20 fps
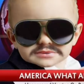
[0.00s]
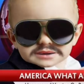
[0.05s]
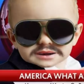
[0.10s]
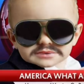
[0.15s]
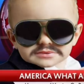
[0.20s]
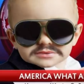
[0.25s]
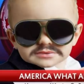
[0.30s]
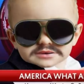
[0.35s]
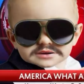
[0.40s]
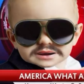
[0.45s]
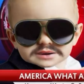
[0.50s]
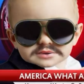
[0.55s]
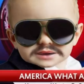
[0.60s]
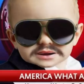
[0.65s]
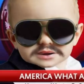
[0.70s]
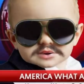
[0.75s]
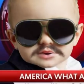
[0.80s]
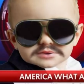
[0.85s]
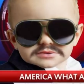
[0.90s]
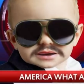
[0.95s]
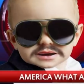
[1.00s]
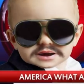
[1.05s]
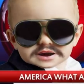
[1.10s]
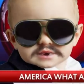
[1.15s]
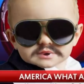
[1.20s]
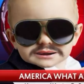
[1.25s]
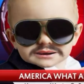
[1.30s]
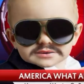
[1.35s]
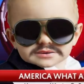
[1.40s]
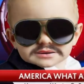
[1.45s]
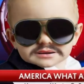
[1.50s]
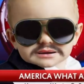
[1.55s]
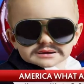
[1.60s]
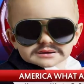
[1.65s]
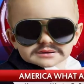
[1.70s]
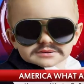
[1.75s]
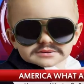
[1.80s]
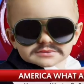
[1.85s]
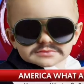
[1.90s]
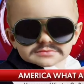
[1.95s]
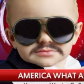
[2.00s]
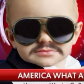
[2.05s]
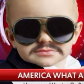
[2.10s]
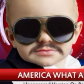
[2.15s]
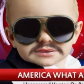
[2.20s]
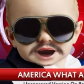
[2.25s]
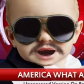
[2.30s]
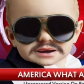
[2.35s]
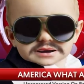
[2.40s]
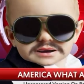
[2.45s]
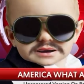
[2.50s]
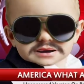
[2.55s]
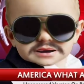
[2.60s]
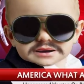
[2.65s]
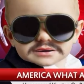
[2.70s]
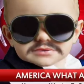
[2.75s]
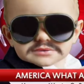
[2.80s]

the judges and the hosts uh,